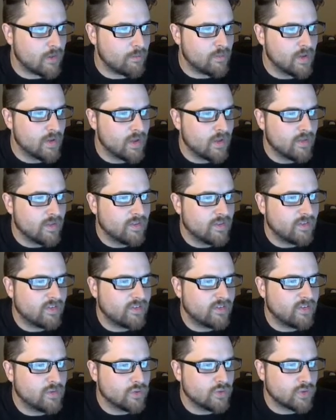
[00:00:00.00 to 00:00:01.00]
this is
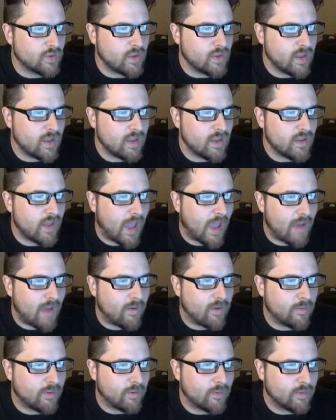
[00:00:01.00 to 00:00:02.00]
usually how I work
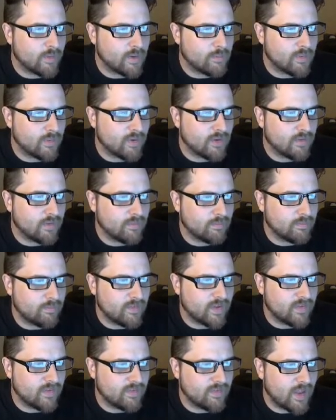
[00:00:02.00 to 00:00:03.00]
when I'm putting things
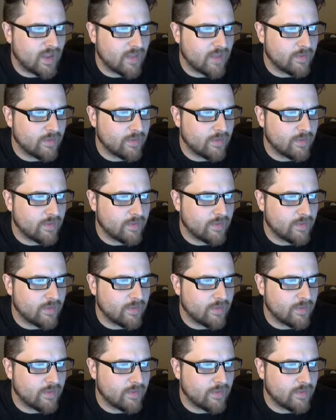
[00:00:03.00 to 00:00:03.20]
together,